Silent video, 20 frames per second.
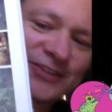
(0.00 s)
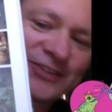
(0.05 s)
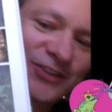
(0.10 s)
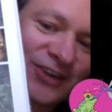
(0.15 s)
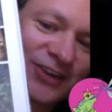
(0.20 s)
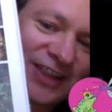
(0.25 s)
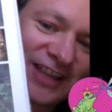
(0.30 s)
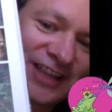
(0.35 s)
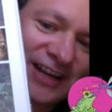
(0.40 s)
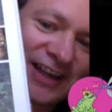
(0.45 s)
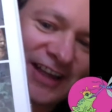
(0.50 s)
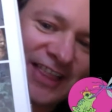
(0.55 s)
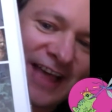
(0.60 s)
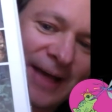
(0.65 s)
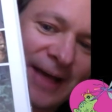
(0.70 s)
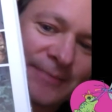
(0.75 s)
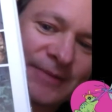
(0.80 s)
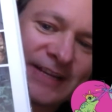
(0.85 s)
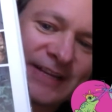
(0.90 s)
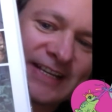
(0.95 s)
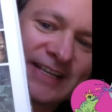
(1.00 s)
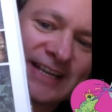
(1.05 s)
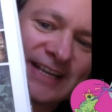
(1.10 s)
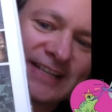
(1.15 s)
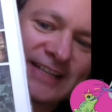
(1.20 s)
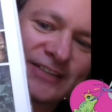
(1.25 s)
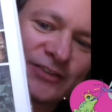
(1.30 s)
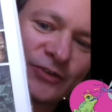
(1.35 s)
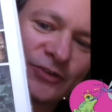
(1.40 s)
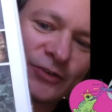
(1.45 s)
like that, but it is
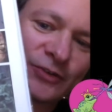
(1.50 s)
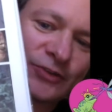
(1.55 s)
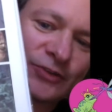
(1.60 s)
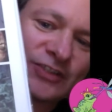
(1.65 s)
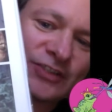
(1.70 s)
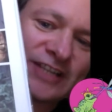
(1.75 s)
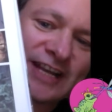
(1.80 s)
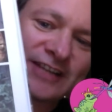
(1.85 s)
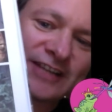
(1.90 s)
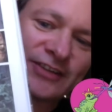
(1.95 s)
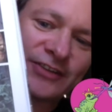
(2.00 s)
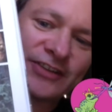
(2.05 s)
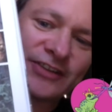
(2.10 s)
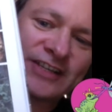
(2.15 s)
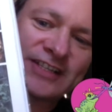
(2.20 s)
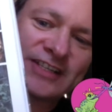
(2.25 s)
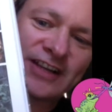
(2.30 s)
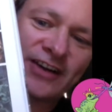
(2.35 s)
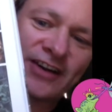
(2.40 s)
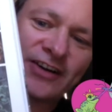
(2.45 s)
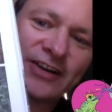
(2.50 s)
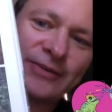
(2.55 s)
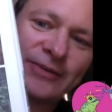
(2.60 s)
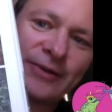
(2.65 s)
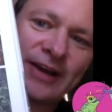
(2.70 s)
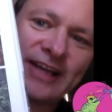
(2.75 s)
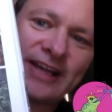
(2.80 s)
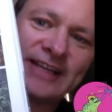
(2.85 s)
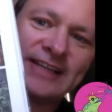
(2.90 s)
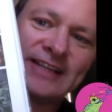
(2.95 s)
all set on this highway,
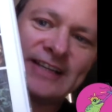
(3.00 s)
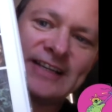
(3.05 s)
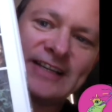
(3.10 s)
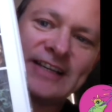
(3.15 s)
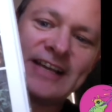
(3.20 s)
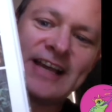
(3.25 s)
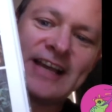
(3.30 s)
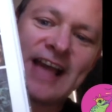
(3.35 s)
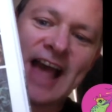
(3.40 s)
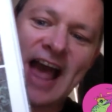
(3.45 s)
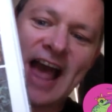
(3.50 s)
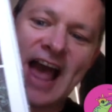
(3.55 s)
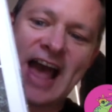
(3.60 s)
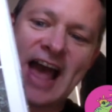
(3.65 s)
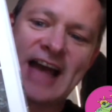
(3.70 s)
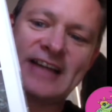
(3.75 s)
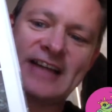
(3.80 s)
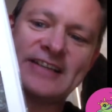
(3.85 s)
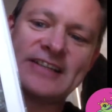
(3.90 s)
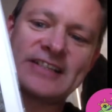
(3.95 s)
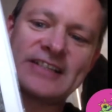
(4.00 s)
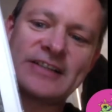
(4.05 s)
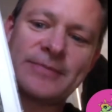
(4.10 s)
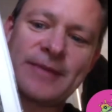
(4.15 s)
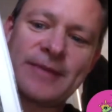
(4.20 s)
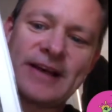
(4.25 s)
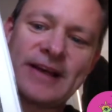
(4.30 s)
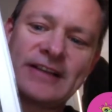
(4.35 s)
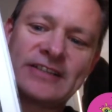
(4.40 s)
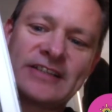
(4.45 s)
and it's
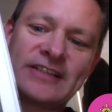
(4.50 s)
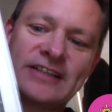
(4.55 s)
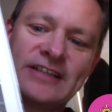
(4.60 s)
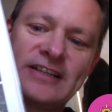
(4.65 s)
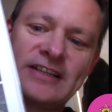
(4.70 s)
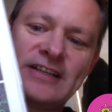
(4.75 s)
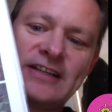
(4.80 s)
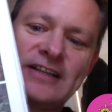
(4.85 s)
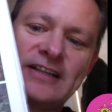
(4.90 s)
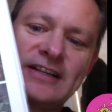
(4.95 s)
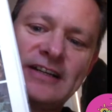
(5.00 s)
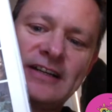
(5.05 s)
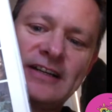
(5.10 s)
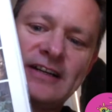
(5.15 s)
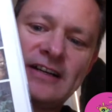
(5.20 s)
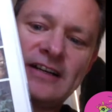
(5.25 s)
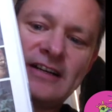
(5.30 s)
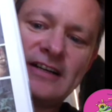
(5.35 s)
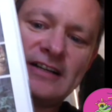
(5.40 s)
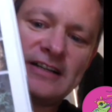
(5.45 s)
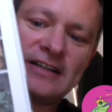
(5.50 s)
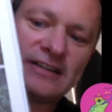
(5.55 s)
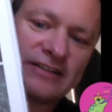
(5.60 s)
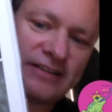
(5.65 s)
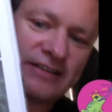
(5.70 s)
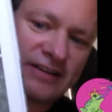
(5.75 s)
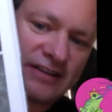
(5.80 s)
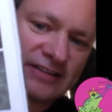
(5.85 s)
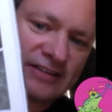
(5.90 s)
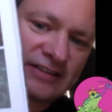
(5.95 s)
about
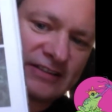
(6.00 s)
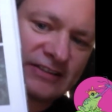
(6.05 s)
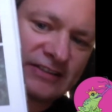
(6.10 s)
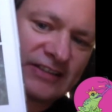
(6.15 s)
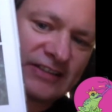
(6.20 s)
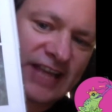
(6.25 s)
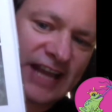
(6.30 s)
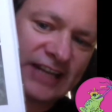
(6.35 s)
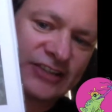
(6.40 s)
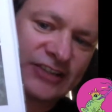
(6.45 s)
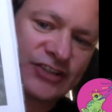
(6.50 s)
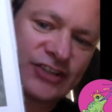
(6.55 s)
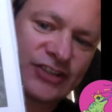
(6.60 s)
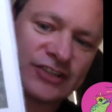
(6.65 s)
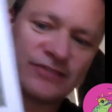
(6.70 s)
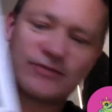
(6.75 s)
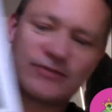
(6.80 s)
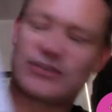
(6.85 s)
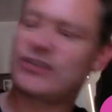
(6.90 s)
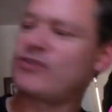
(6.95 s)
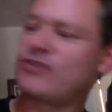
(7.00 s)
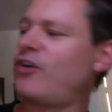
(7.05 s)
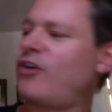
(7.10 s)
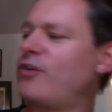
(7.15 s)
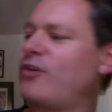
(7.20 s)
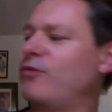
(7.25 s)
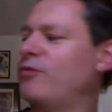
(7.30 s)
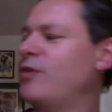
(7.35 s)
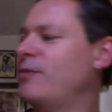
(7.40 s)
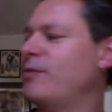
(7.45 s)
an intelligent, strong
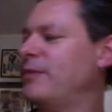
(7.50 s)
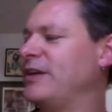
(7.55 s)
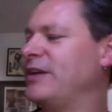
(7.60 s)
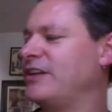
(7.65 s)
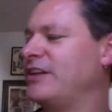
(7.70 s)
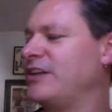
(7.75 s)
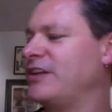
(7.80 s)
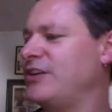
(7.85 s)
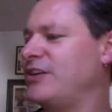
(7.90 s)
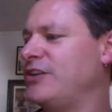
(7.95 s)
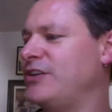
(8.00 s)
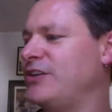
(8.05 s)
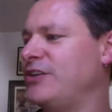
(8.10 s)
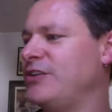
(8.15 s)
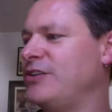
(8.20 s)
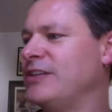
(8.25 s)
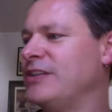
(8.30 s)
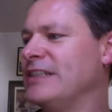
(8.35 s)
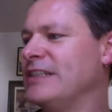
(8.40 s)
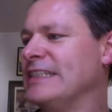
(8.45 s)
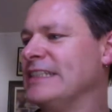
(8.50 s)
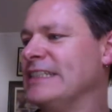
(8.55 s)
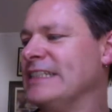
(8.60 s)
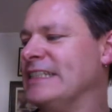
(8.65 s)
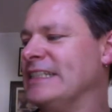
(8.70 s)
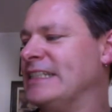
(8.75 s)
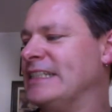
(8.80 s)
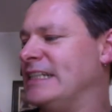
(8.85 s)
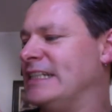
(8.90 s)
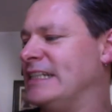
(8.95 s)
woman who
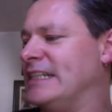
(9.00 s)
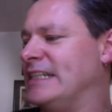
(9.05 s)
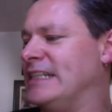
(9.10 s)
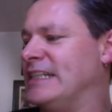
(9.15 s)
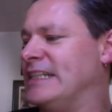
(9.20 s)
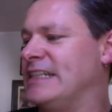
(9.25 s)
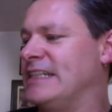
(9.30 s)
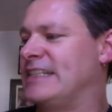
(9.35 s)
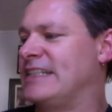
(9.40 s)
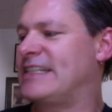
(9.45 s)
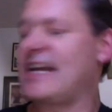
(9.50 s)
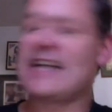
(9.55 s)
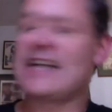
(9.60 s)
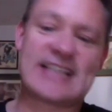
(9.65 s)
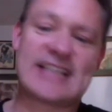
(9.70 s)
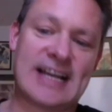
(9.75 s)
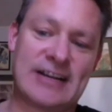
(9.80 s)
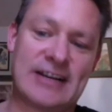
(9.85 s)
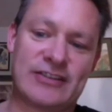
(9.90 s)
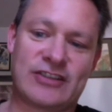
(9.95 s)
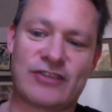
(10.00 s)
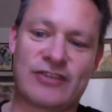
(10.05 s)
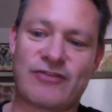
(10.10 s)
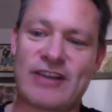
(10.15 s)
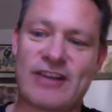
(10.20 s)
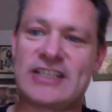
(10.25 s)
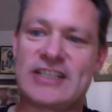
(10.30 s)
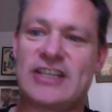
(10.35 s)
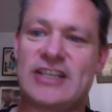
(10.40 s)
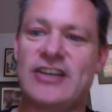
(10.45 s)
sets out to
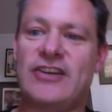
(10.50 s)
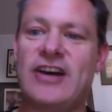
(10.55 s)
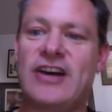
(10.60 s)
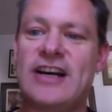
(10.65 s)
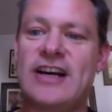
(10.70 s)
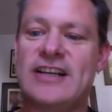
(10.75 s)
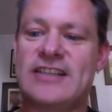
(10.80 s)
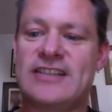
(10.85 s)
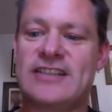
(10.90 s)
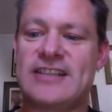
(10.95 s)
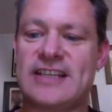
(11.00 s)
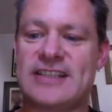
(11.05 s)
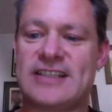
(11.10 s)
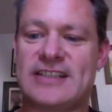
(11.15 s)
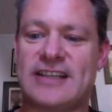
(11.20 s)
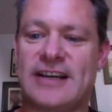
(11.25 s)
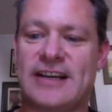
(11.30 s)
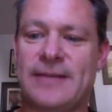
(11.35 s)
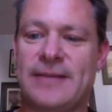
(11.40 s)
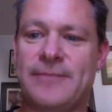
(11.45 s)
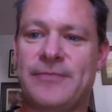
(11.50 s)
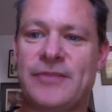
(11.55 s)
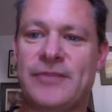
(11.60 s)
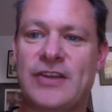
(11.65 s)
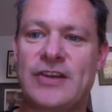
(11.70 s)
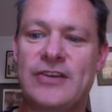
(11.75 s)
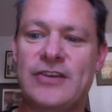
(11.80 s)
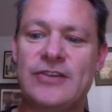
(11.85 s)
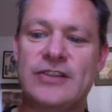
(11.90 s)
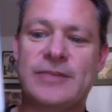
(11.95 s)
rescue her sister, who
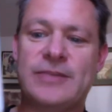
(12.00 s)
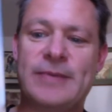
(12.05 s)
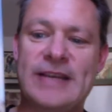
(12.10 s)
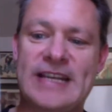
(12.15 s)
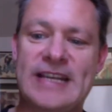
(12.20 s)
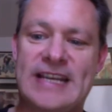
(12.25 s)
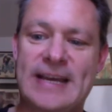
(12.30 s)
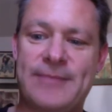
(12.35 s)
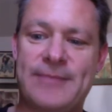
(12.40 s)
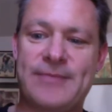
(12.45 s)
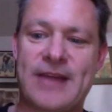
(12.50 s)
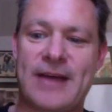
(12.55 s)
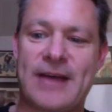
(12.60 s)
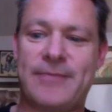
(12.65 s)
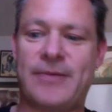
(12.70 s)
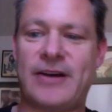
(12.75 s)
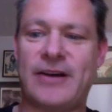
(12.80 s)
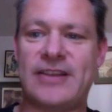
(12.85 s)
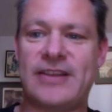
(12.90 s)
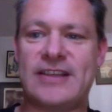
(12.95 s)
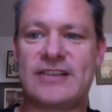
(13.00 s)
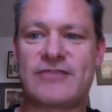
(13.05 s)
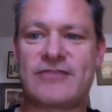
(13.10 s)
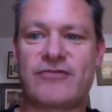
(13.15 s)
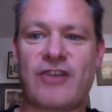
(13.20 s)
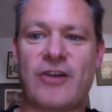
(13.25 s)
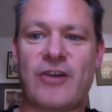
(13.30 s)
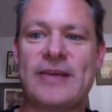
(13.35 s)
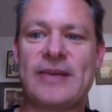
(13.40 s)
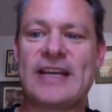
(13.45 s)
has been kidnapped by this
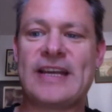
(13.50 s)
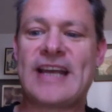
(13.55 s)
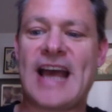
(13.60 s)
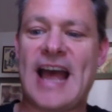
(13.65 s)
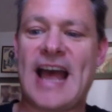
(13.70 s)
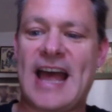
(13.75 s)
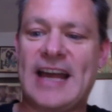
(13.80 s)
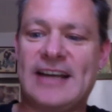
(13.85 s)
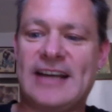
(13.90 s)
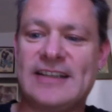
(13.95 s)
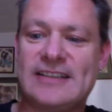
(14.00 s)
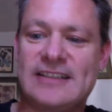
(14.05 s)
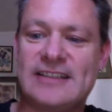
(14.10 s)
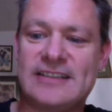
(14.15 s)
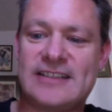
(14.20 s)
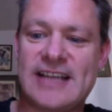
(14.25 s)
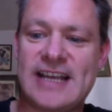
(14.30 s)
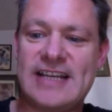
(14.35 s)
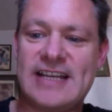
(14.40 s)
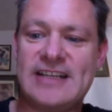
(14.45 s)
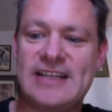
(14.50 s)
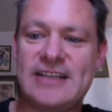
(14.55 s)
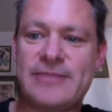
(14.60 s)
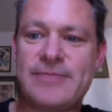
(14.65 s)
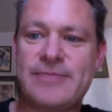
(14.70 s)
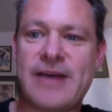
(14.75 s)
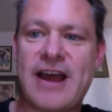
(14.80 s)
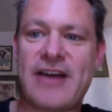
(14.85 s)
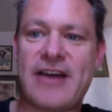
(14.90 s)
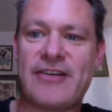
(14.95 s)
roaming gang and taken to
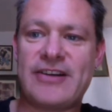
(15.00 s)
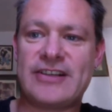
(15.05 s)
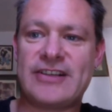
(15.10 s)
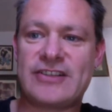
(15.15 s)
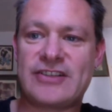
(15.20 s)
Paris.